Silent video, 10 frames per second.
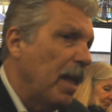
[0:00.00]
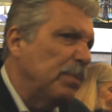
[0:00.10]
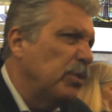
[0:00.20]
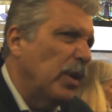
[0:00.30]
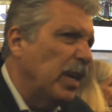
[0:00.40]

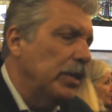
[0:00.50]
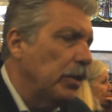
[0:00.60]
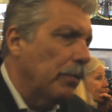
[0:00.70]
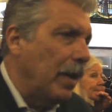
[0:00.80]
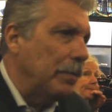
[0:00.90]
Up to
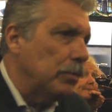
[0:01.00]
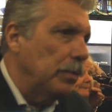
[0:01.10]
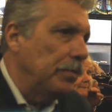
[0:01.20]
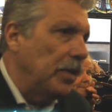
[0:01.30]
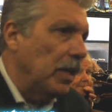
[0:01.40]
100 grams,
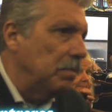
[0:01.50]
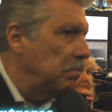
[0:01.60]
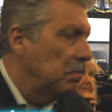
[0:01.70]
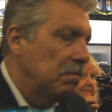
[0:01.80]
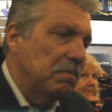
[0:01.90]
we've
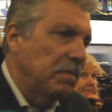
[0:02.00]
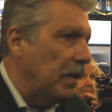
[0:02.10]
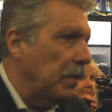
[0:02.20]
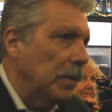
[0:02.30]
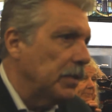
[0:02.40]
done
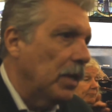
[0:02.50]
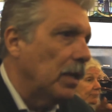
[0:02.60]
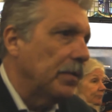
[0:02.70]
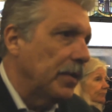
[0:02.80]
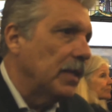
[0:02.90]
very well
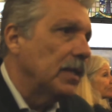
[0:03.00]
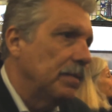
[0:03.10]
tolerated.